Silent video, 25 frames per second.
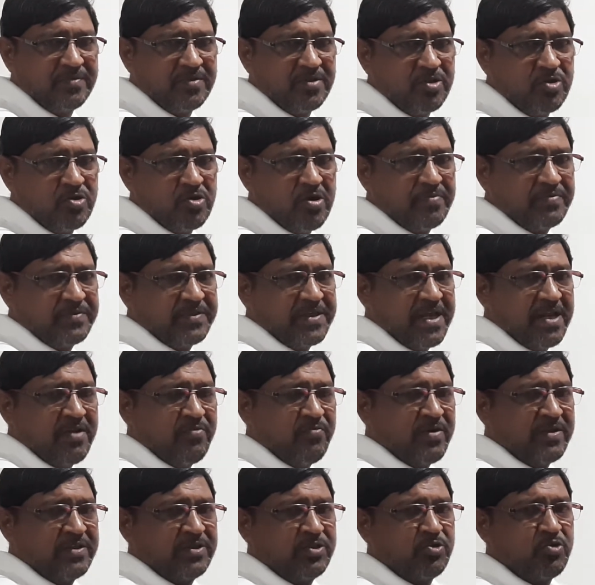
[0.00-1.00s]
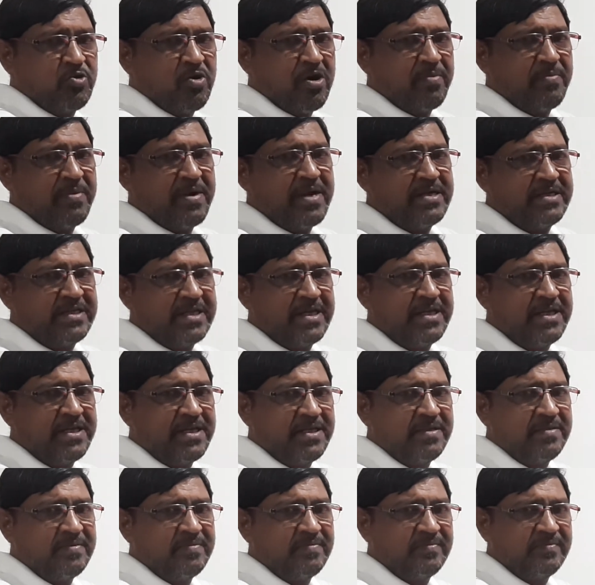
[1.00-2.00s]
You have seen, once you are
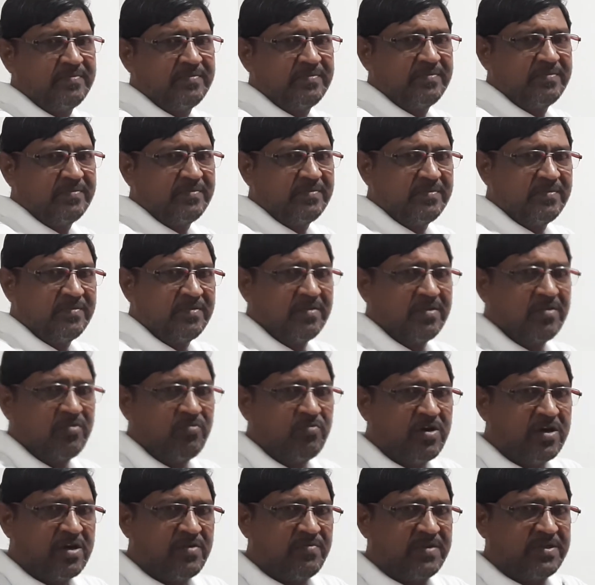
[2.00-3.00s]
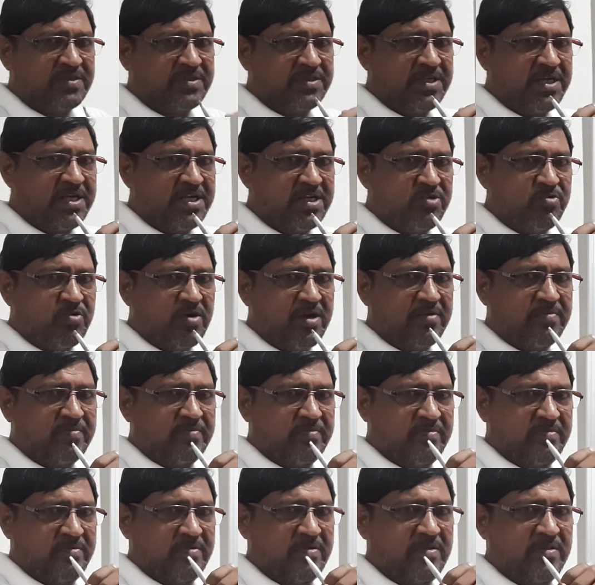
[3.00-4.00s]
maintaining whatever seed you are
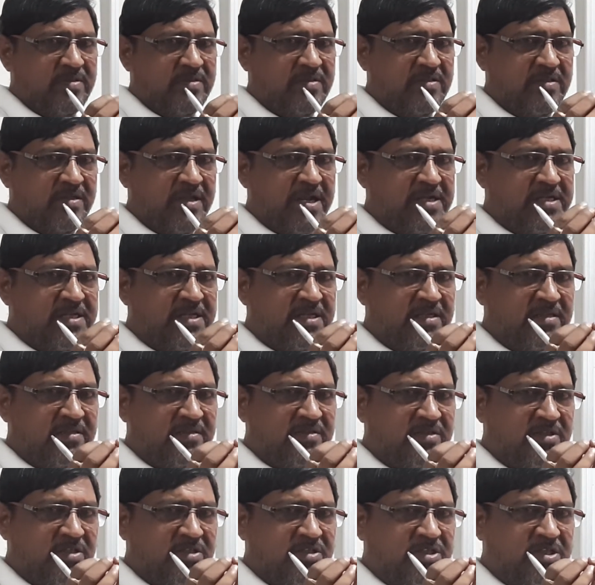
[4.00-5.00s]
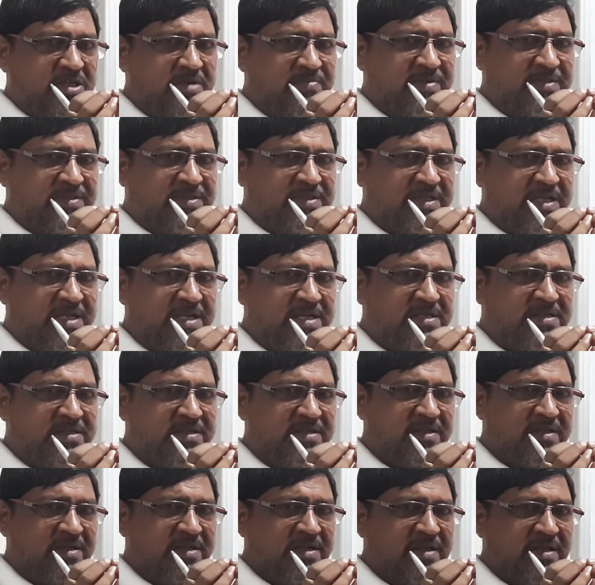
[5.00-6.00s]
getting GMS seed,
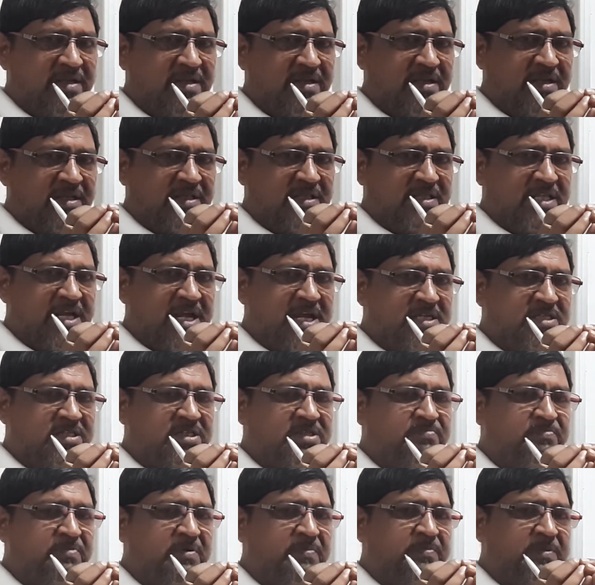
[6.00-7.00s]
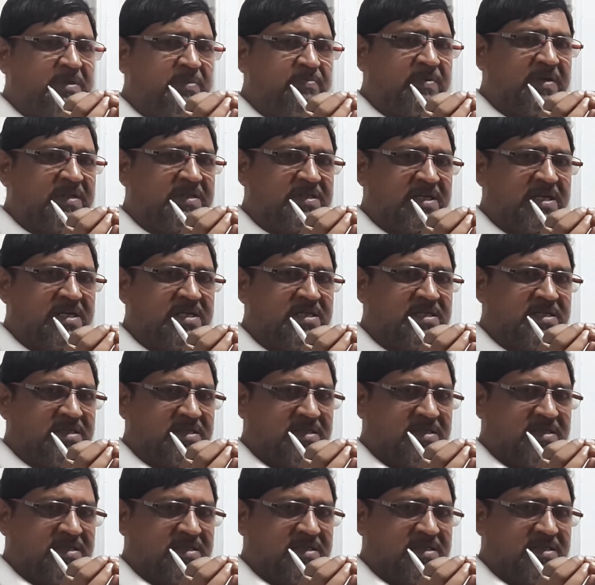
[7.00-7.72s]
in that 50%